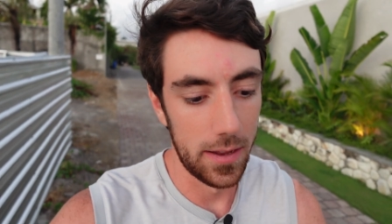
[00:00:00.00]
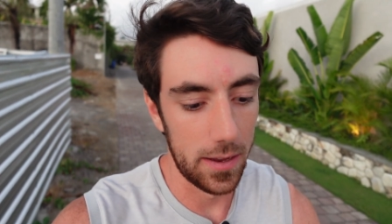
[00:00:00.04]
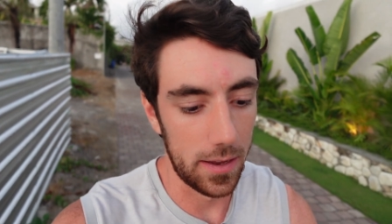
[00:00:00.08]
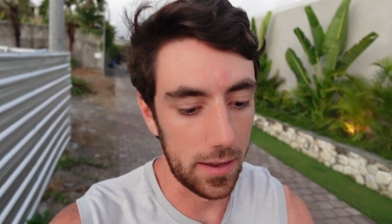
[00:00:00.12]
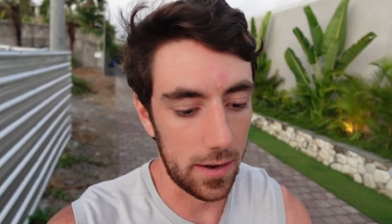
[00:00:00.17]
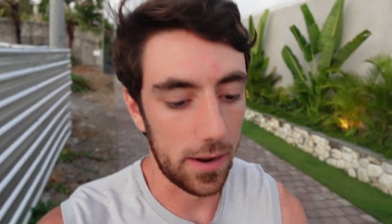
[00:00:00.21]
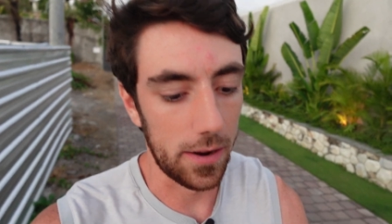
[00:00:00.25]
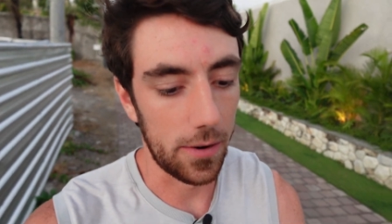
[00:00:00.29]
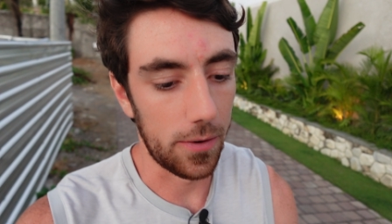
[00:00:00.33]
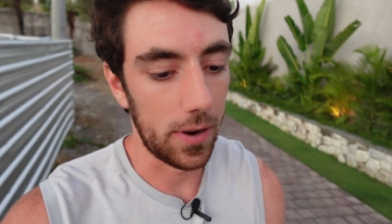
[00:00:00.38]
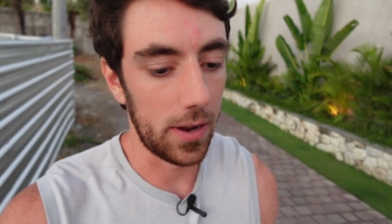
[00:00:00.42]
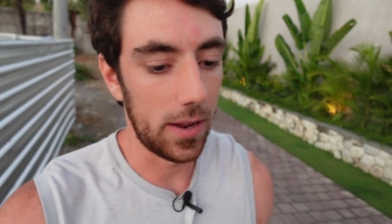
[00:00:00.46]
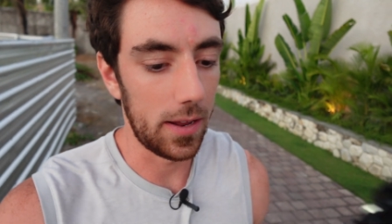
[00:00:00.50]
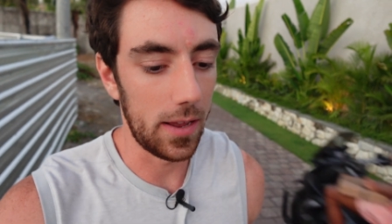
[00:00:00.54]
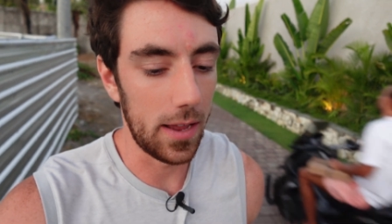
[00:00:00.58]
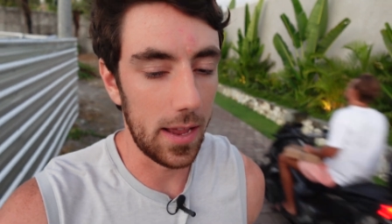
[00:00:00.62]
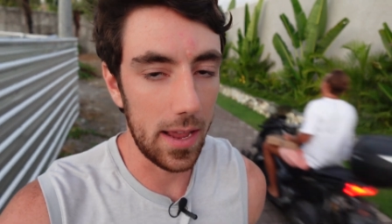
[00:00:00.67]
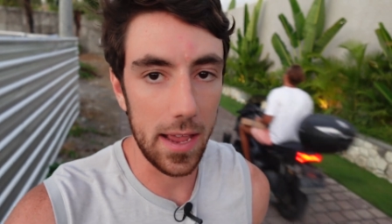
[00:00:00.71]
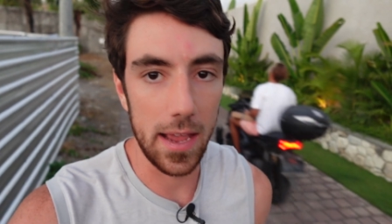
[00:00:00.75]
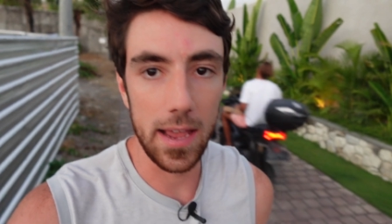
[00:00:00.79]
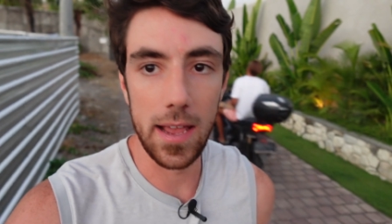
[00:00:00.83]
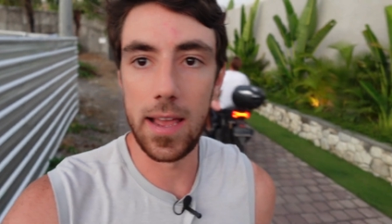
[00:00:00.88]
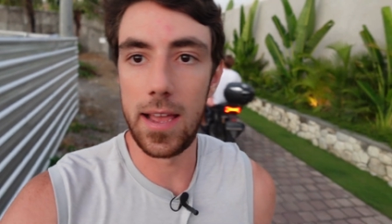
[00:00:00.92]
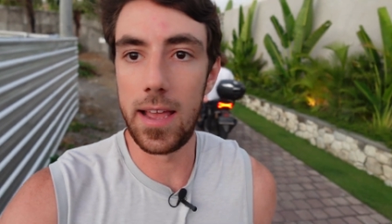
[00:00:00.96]
you know,
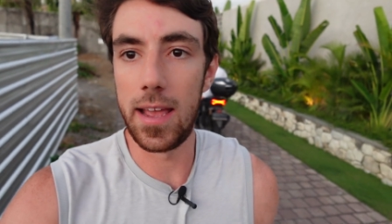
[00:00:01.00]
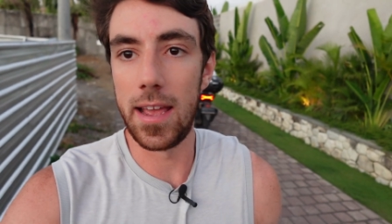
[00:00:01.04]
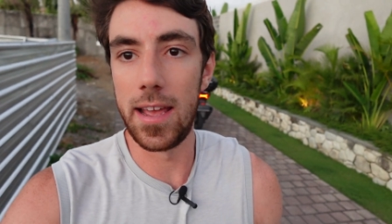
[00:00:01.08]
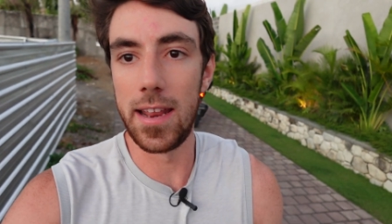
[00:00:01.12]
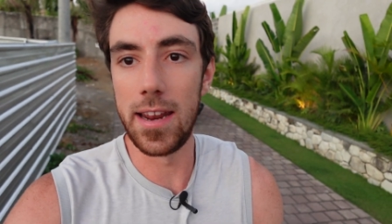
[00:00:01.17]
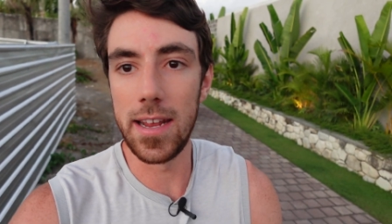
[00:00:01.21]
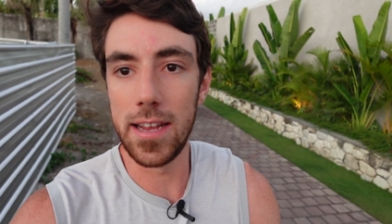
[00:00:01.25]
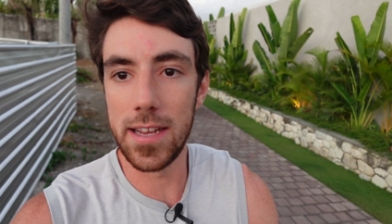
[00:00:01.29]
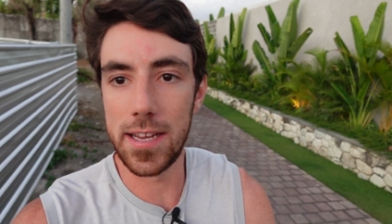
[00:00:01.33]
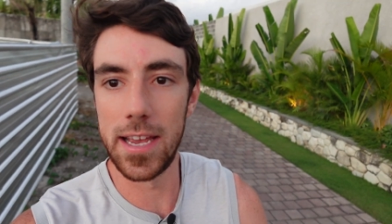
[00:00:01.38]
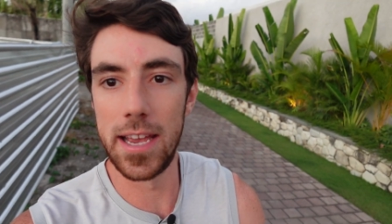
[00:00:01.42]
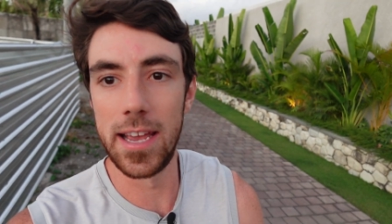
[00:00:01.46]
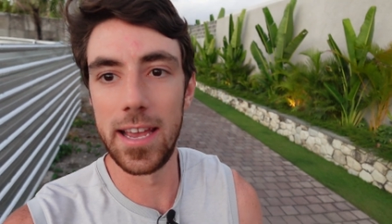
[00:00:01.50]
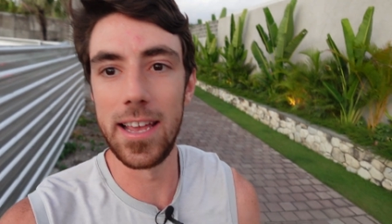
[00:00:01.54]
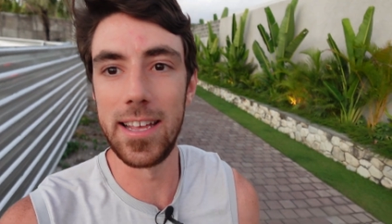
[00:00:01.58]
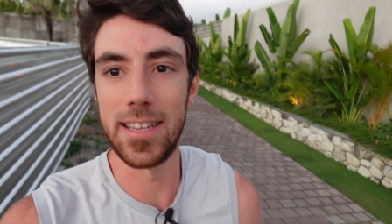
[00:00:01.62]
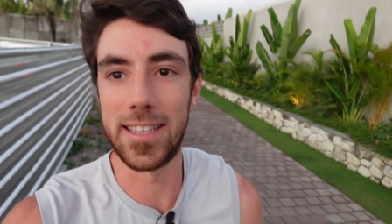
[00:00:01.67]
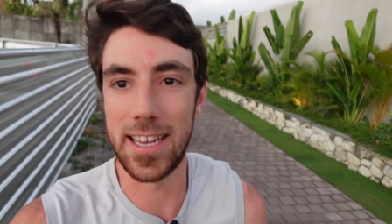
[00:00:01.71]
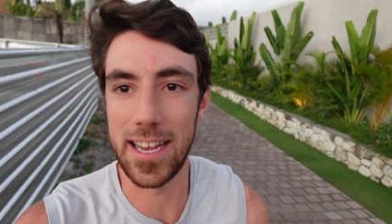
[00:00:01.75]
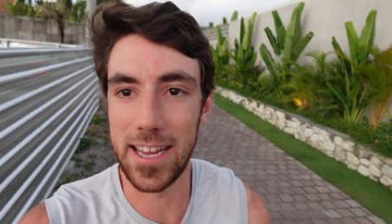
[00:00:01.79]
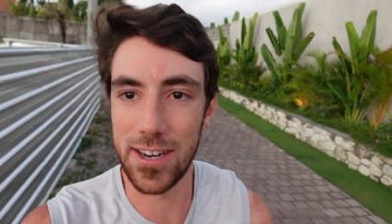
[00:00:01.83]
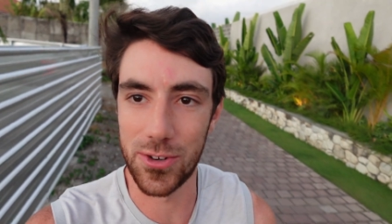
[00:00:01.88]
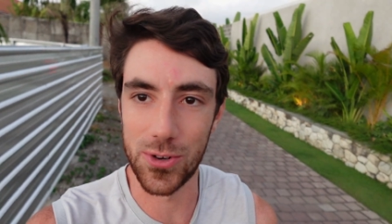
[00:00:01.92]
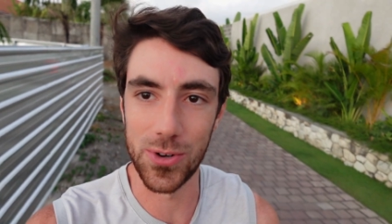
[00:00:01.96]

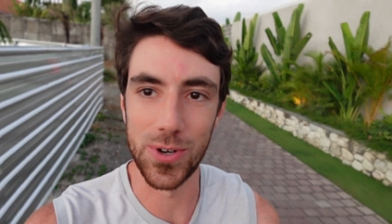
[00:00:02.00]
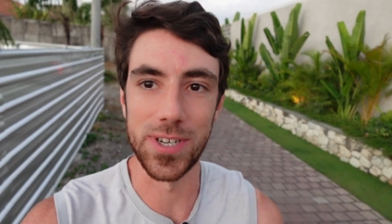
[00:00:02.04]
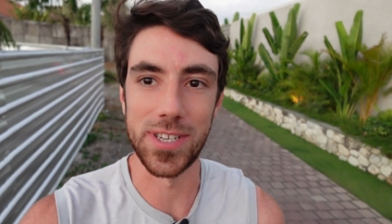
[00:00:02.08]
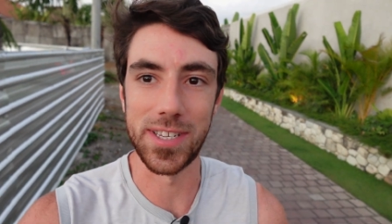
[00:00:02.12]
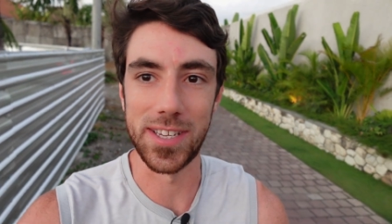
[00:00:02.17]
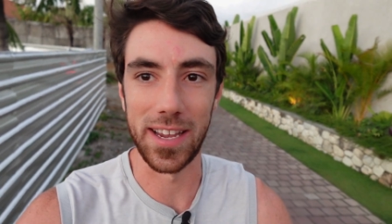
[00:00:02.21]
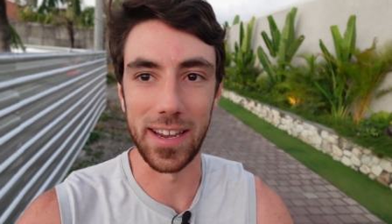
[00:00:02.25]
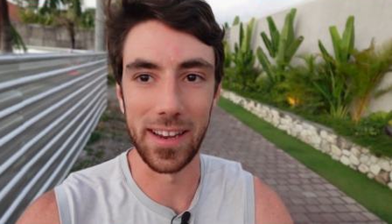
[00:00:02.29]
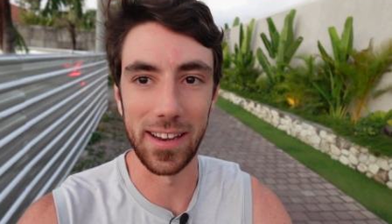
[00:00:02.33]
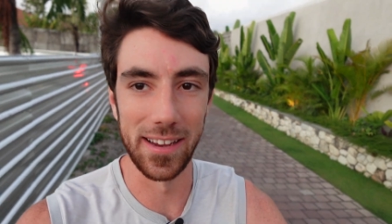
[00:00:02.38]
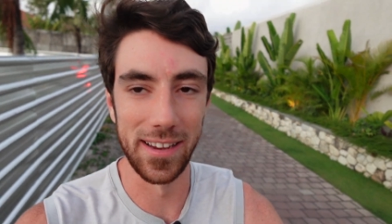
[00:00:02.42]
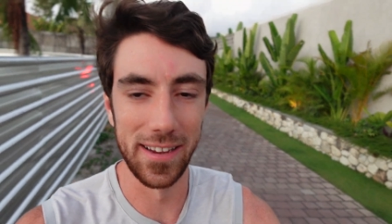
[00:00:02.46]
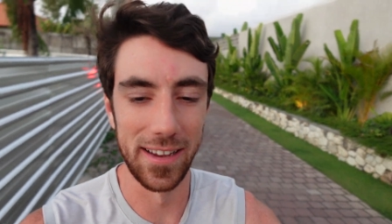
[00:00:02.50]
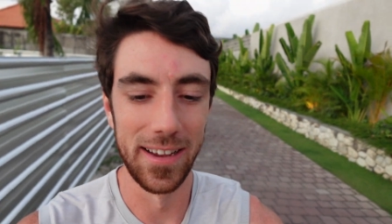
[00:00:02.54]
it's interesting.